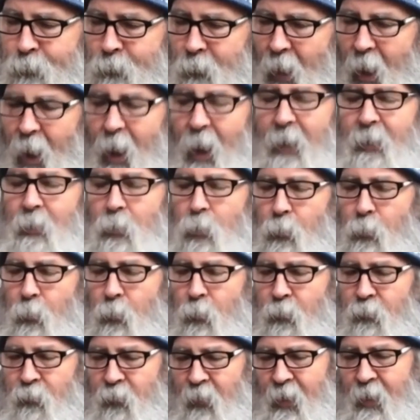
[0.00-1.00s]
I
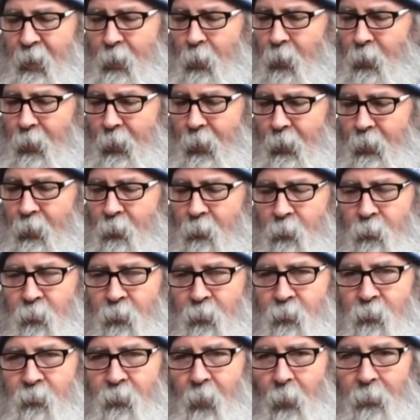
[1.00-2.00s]
use here in
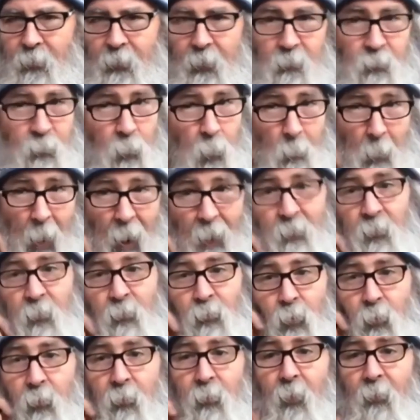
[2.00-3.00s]
southeastern
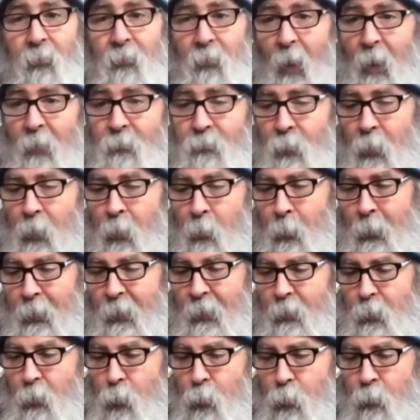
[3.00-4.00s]
Massachusetts, I frequently
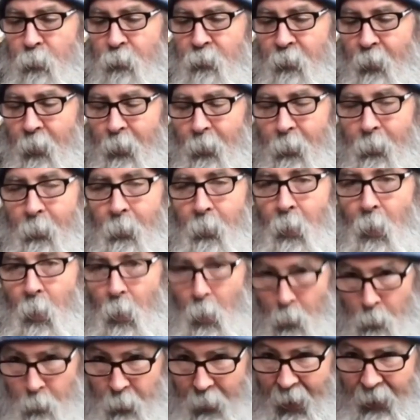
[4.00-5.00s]
use
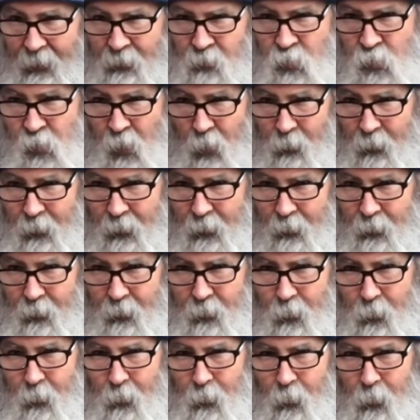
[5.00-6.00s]
black cherry
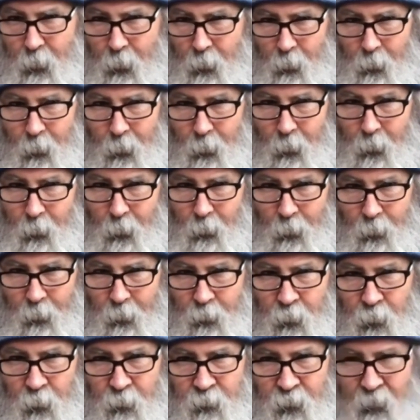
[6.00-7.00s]

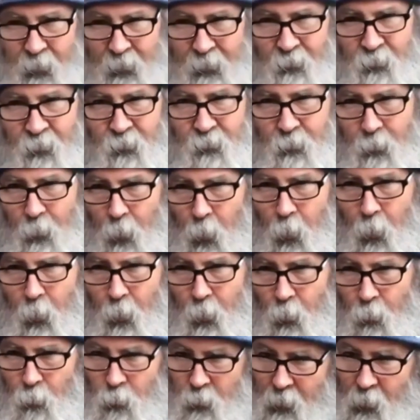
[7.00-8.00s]
because it's
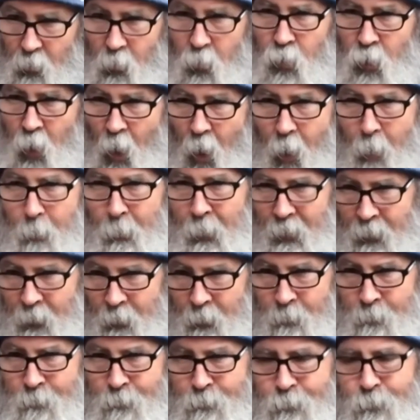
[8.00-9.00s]
a real
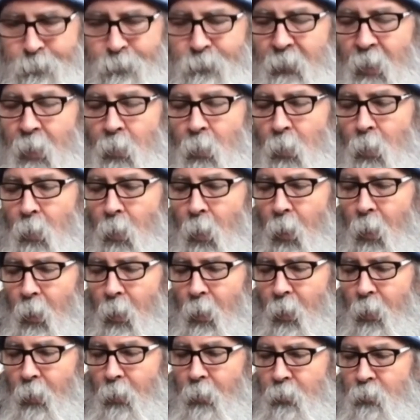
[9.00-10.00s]
common
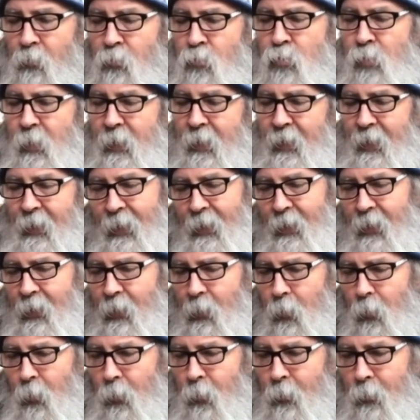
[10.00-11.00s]
tree
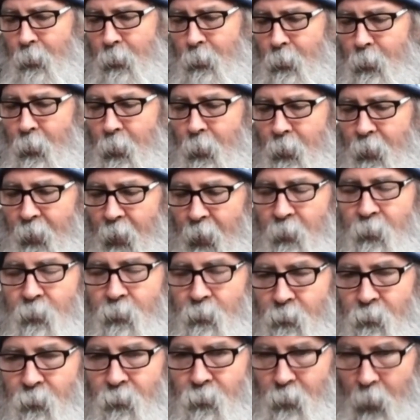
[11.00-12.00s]
here that's
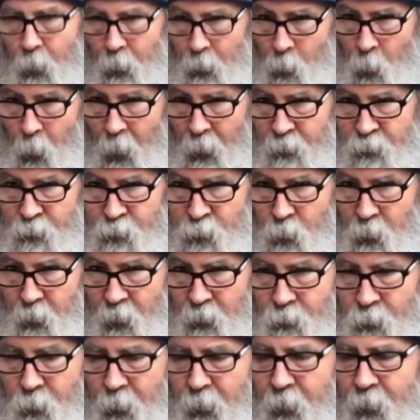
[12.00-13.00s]
very well
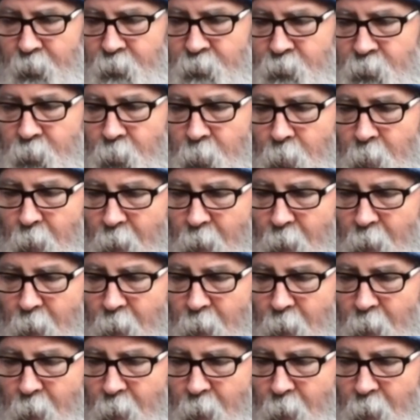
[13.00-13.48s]
suited for this.